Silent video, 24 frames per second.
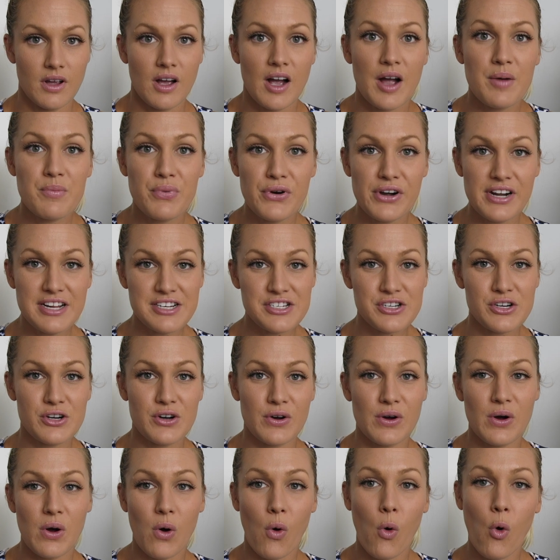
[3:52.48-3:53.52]
I'm pretty
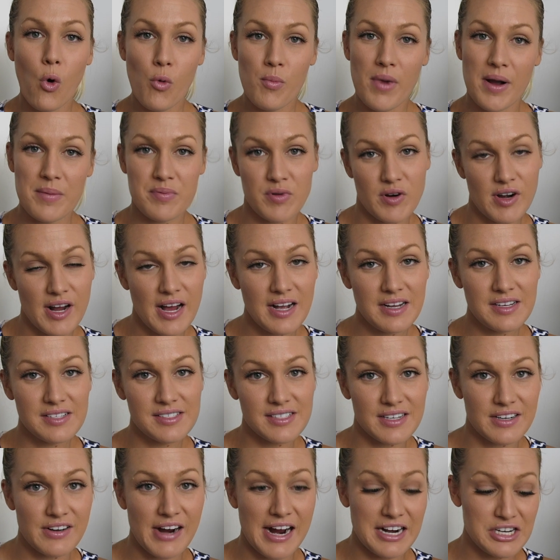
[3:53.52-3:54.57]
sure all my
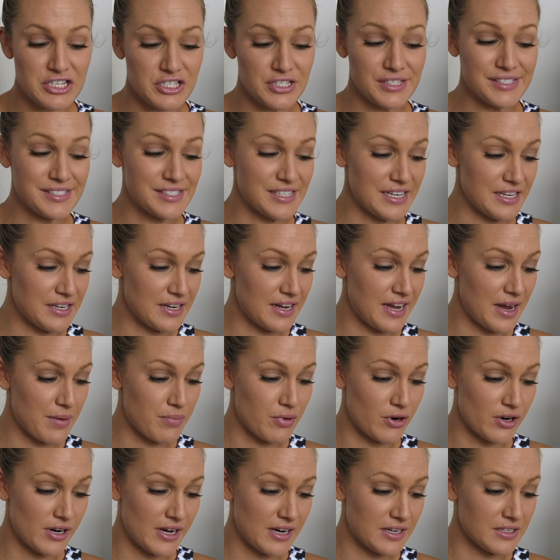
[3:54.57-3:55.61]
products are actually skincare
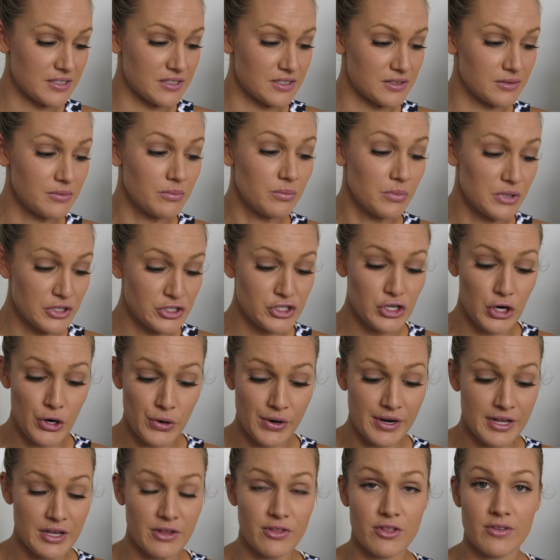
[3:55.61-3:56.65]
products.
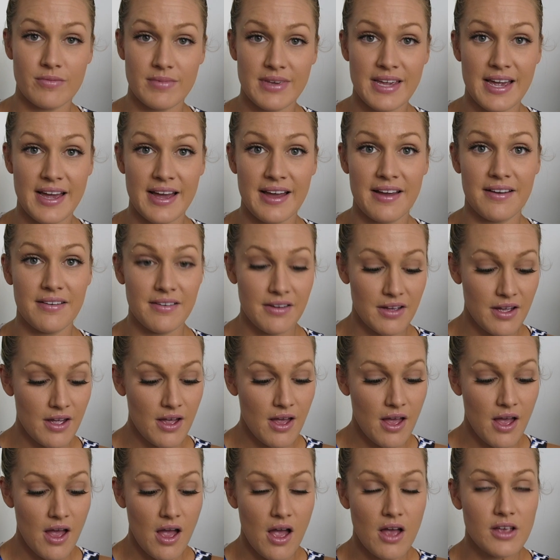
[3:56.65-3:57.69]
Majority of them, yeah.
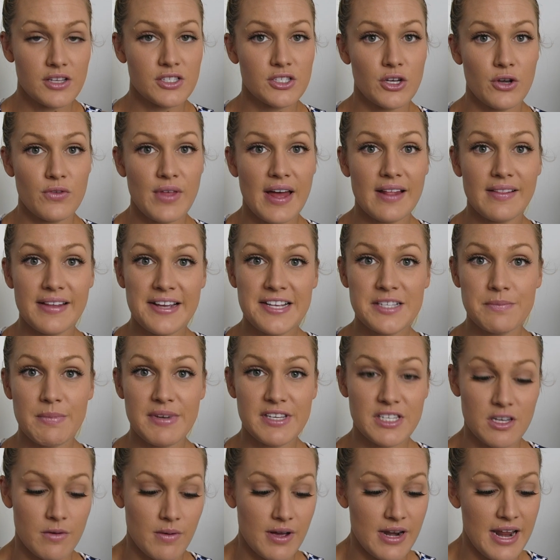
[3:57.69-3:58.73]
So that leads me
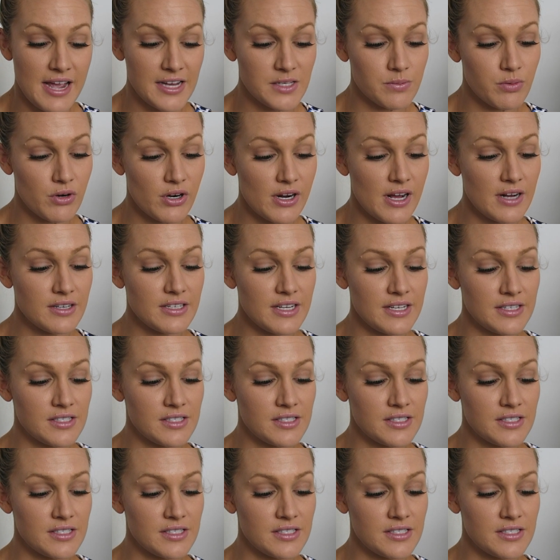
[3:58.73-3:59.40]
to my next product.